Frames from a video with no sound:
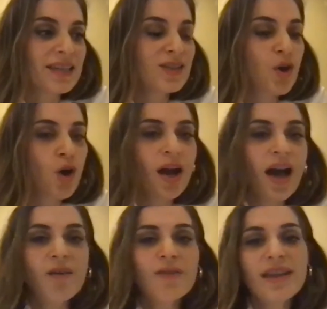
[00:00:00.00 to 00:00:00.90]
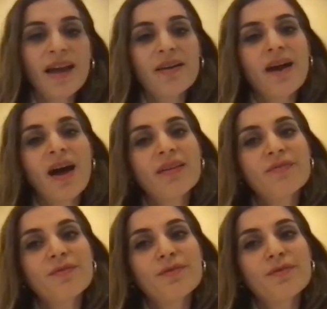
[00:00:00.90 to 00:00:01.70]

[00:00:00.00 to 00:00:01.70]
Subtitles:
So what I